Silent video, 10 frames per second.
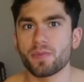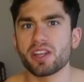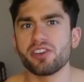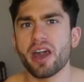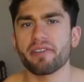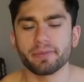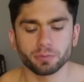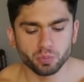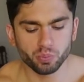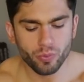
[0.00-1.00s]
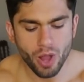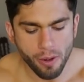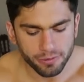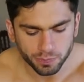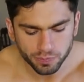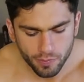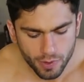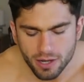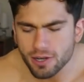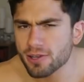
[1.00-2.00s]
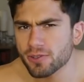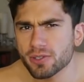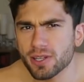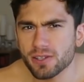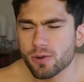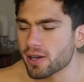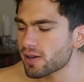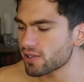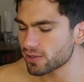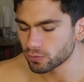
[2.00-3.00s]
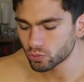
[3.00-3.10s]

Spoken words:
There you have it. Curry sauce is actually quite nice.